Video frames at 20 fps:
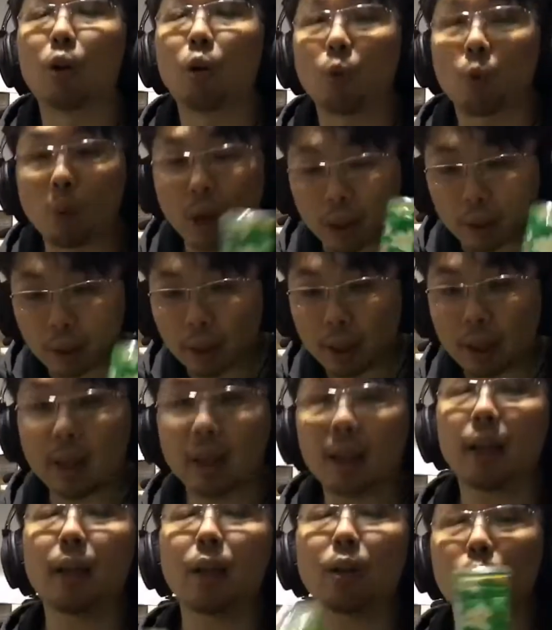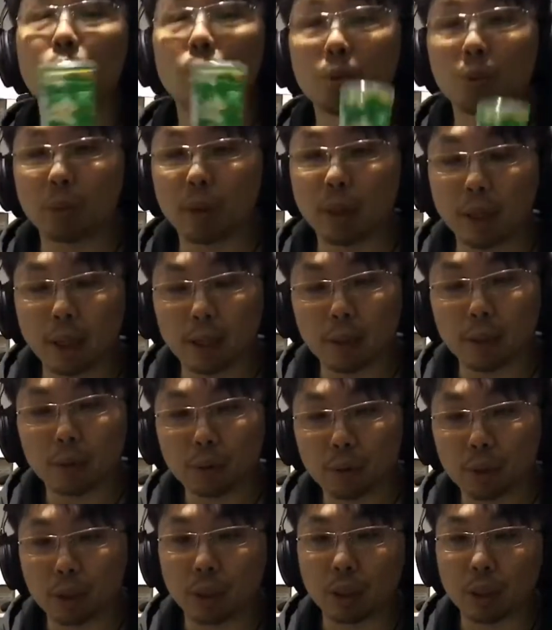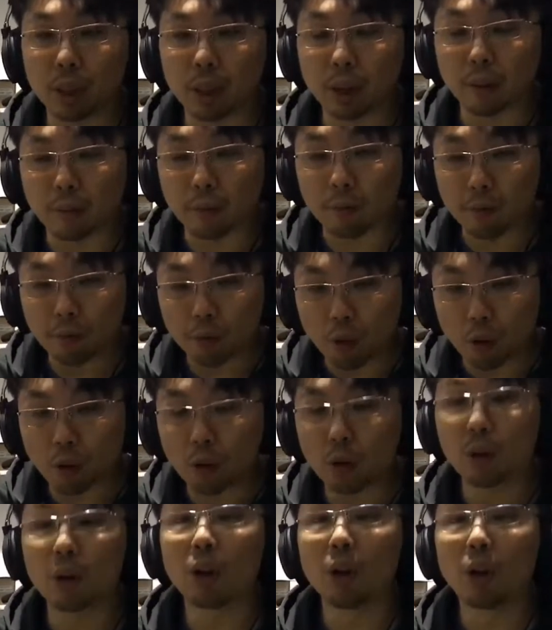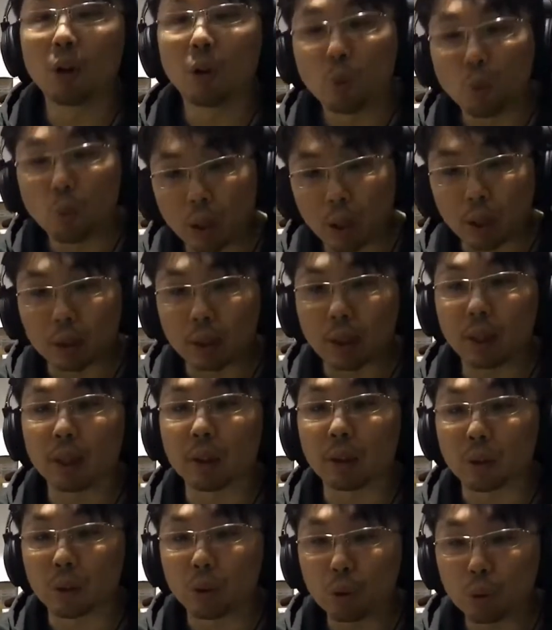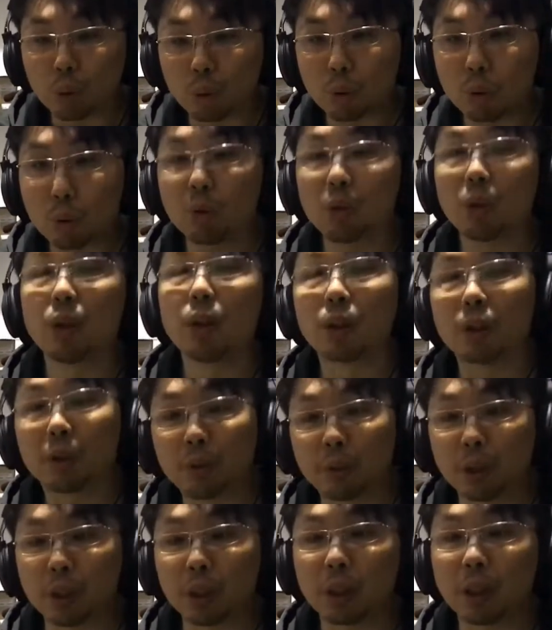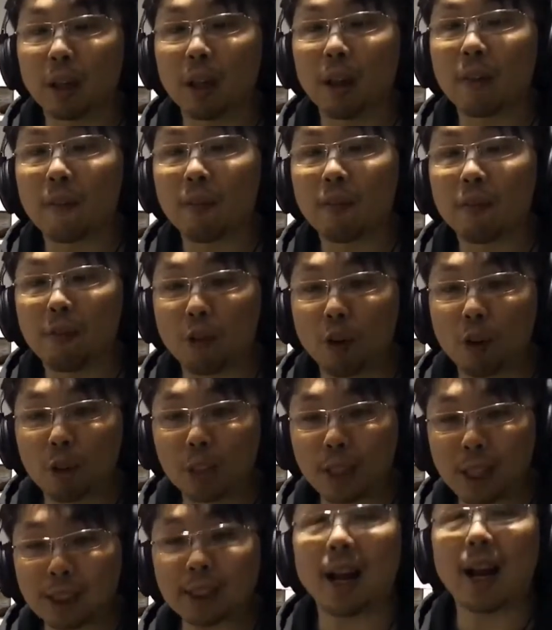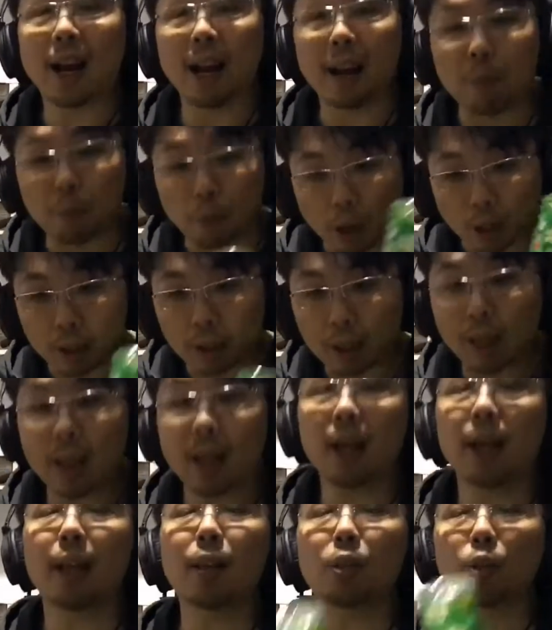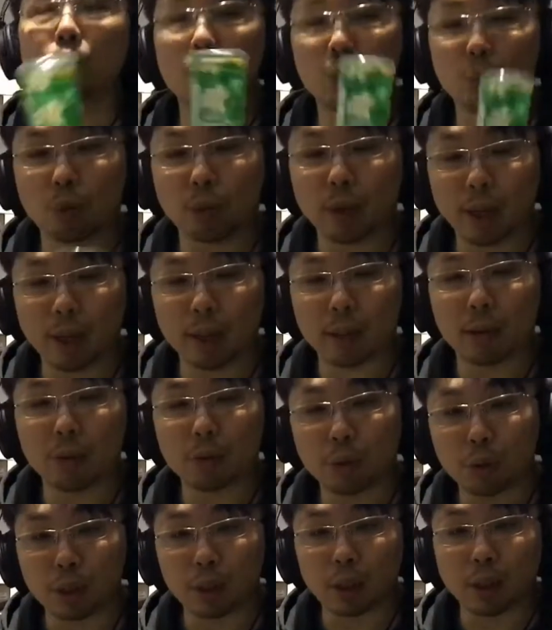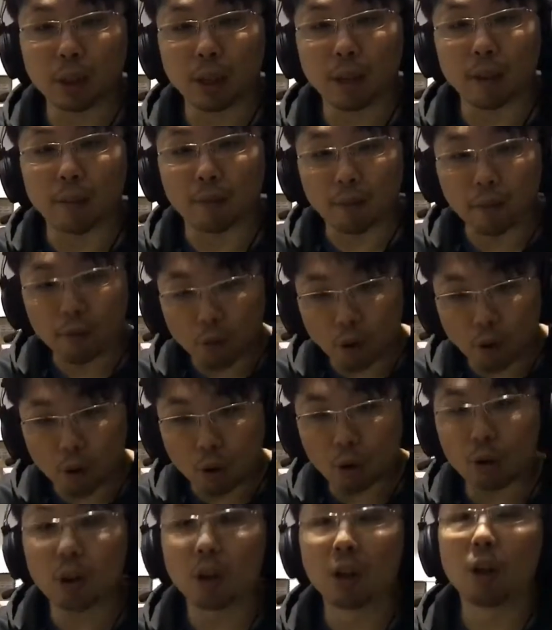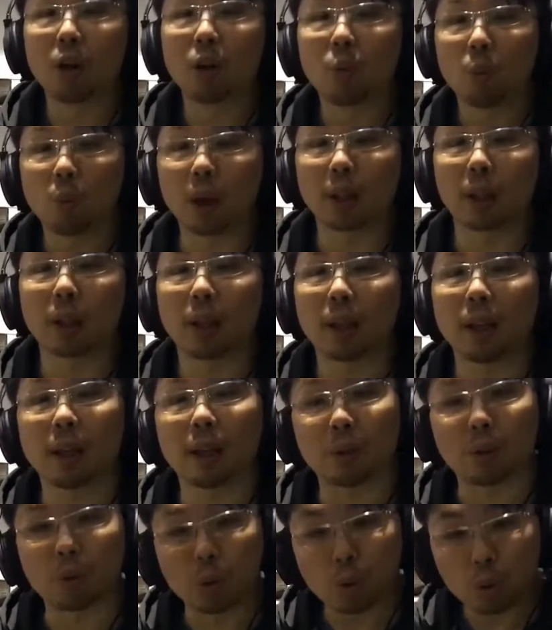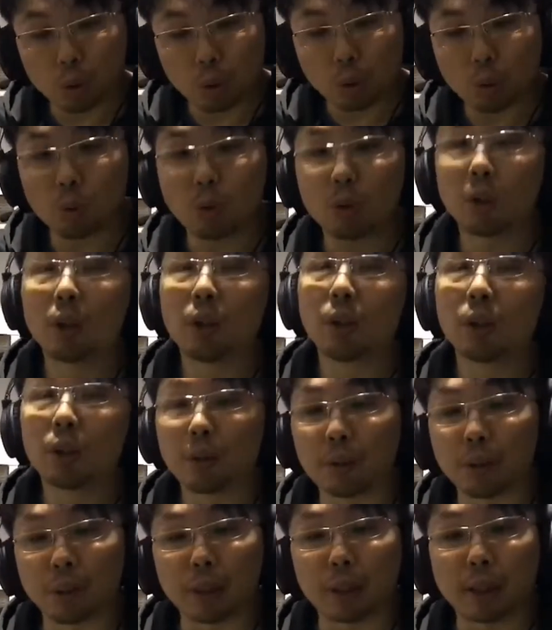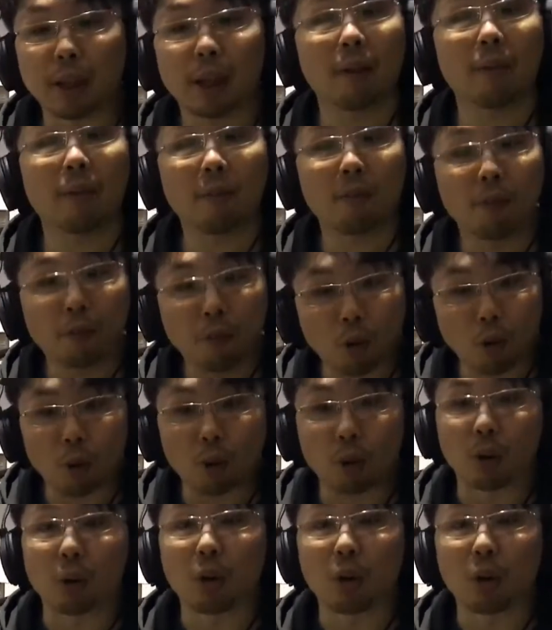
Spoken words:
1 and 2 and 3 and 4. 1 and 2, 3 and 4. Last time. 1 and 2 and 3 and 4. 1 and 2, 3 and 4.